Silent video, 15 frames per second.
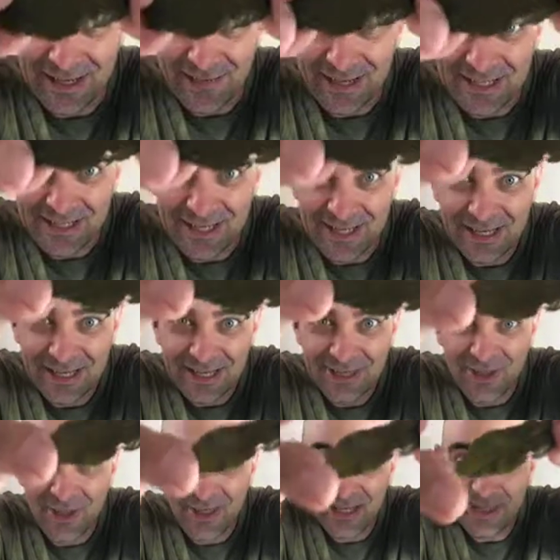anyways.
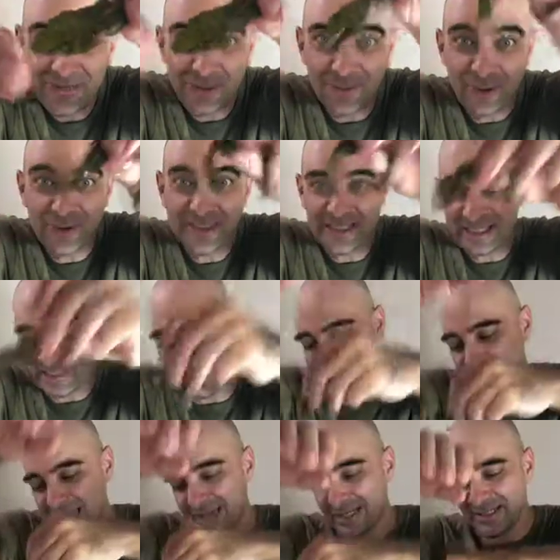So the leaves are mostly
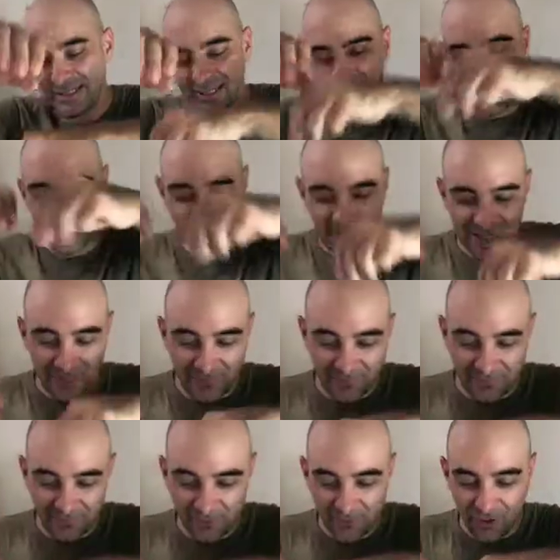intact. Then you got
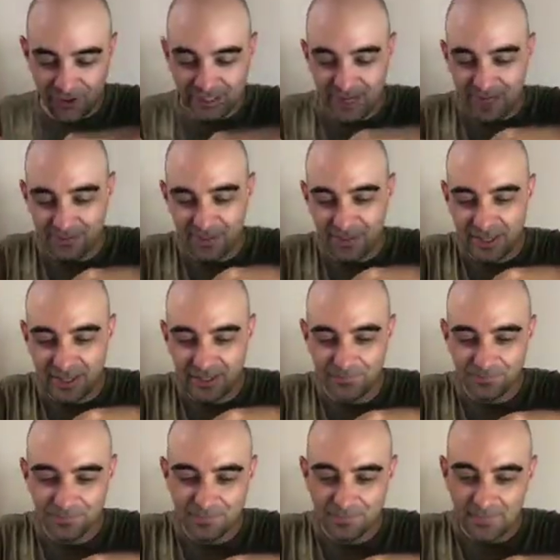the fall time pick,
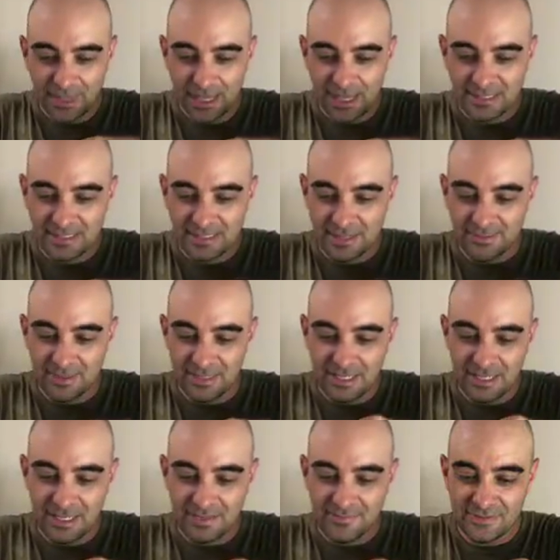and some of the
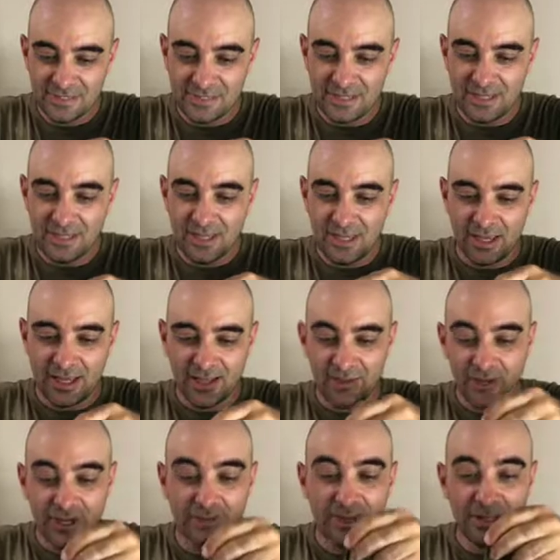leaves, they're
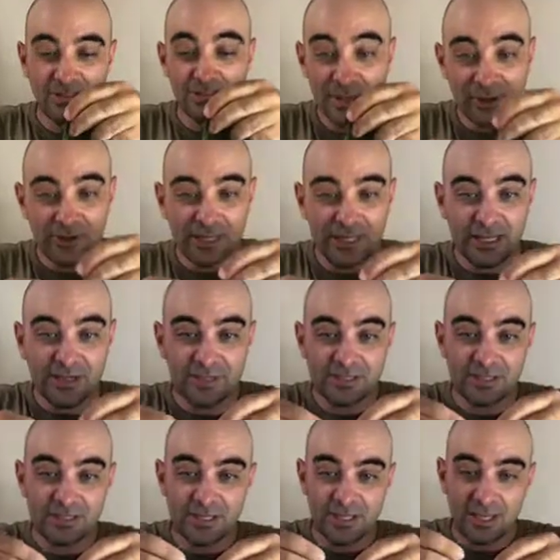gonna be bigger
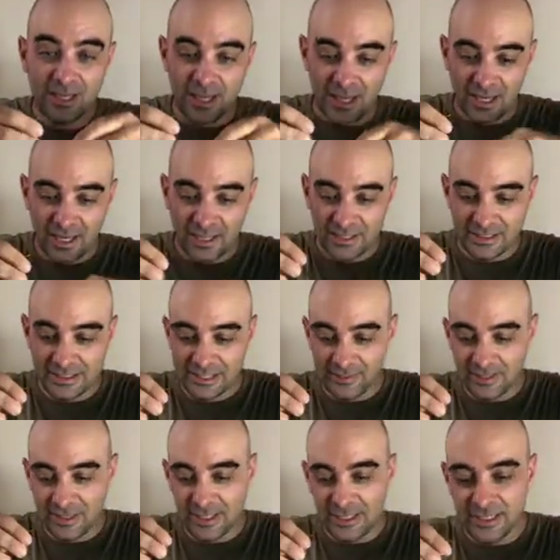leaves, and some
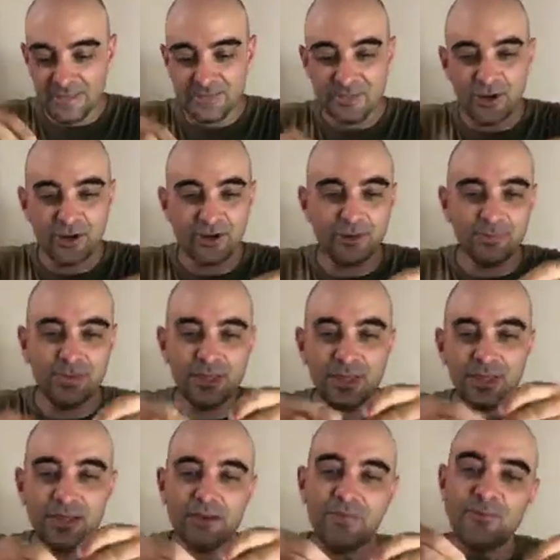of the leaves are gonna
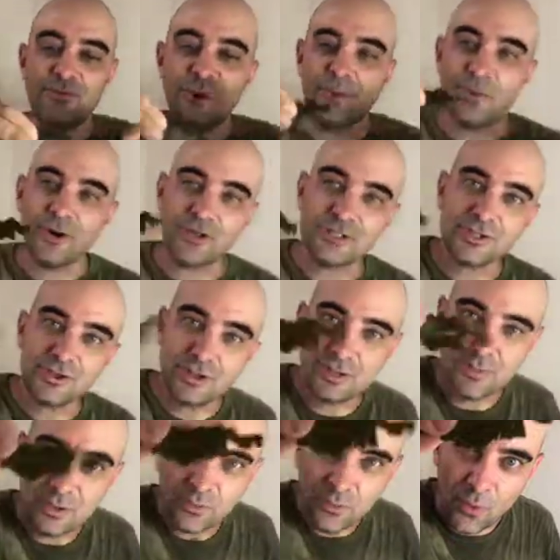be firmer, so they're gonna
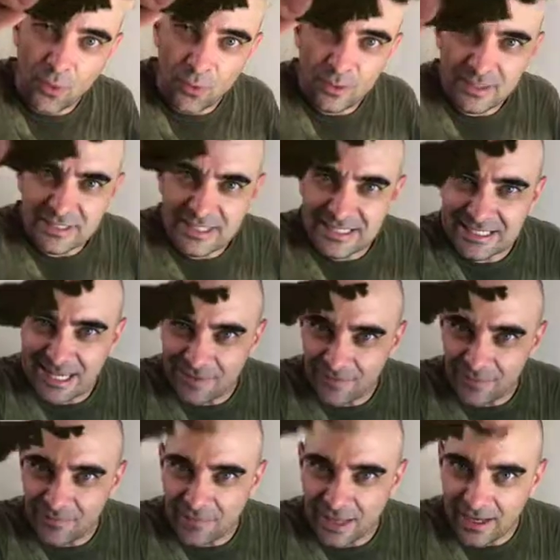be rolled, and some
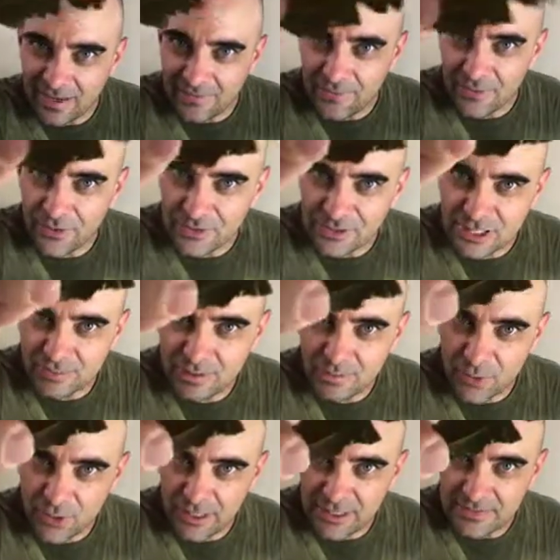of them, there's gonna be
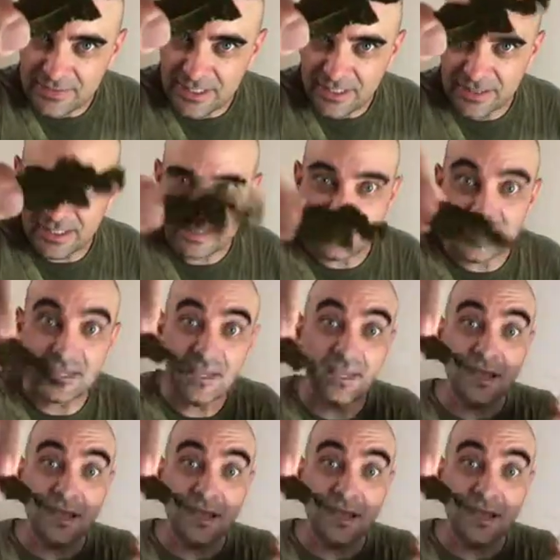more leaves like this.